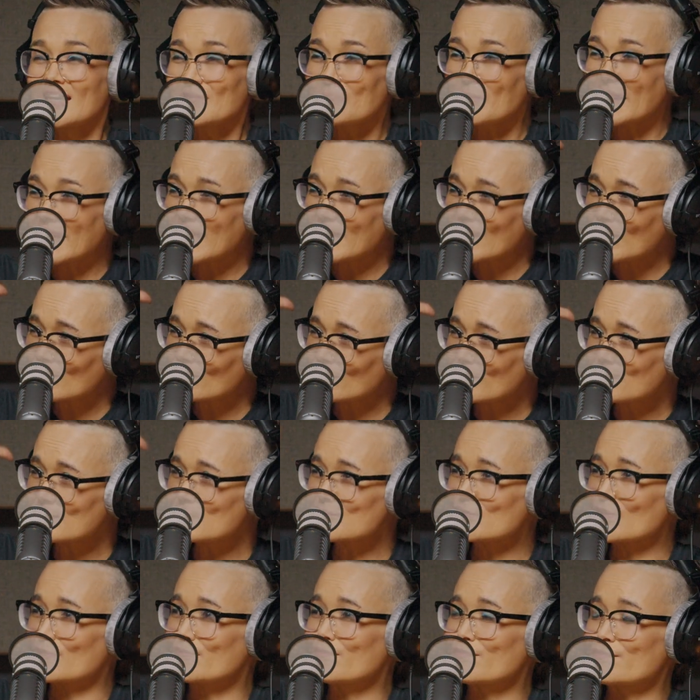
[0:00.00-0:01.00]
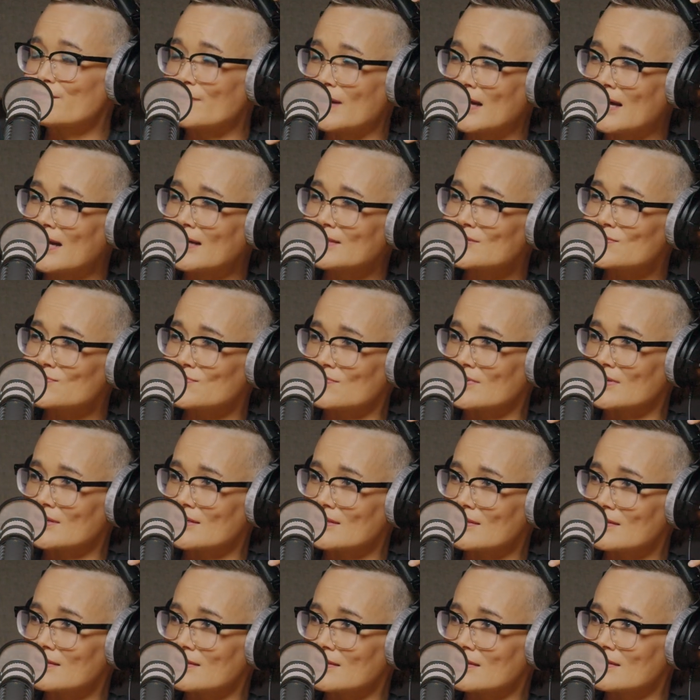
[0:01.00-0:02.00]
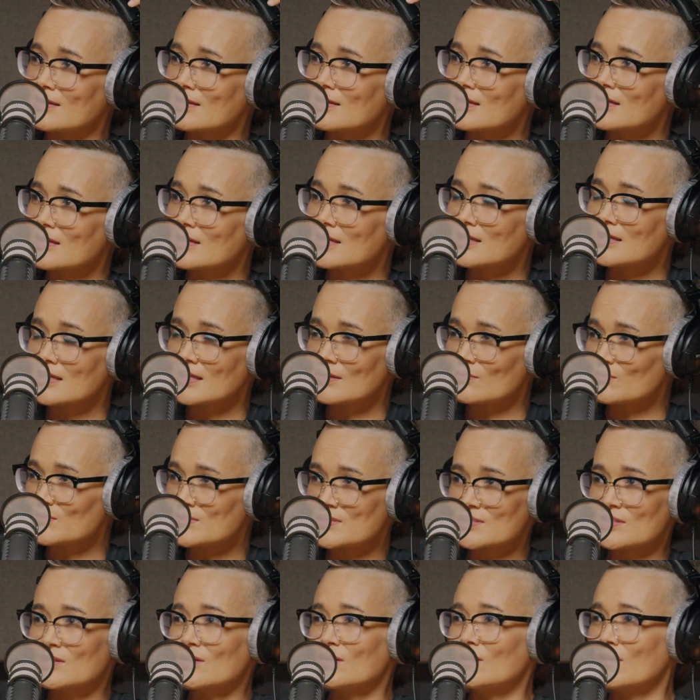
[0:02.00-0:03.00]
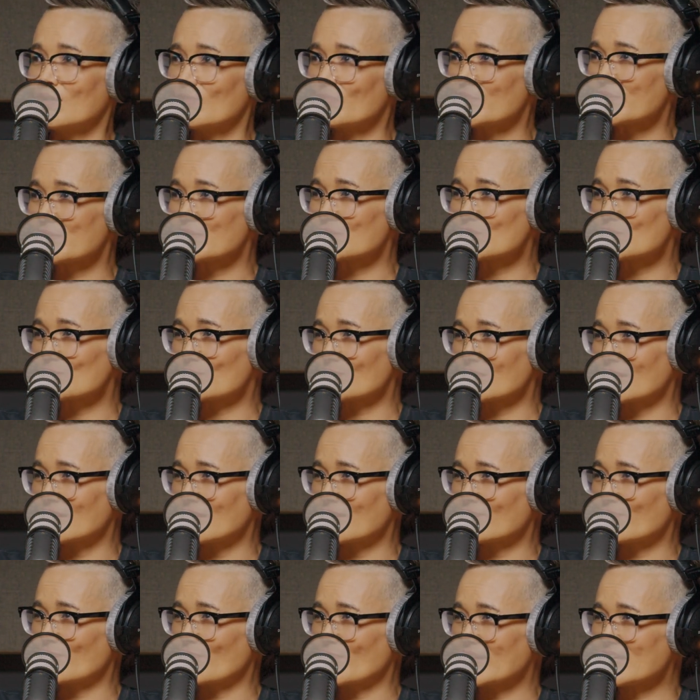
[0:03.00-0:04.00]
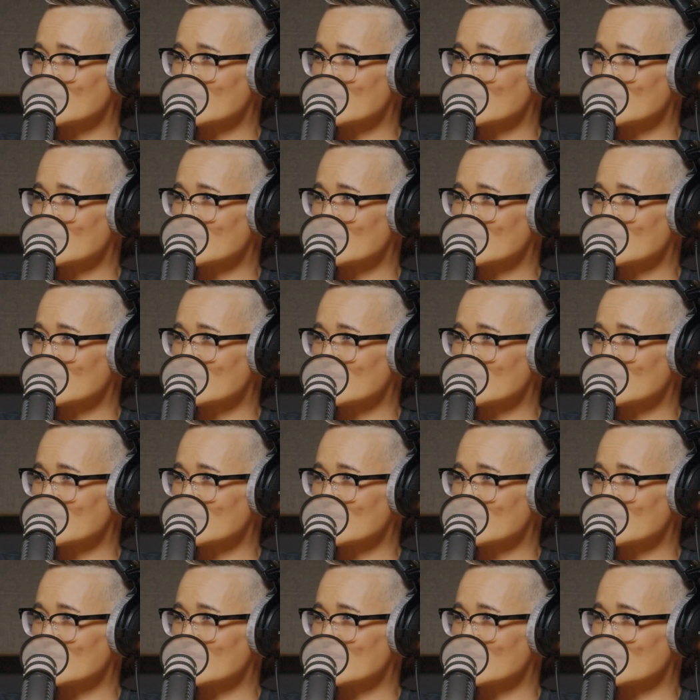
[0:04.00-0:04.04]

My hair grows so fast, Ryan, that it was gone within 2.5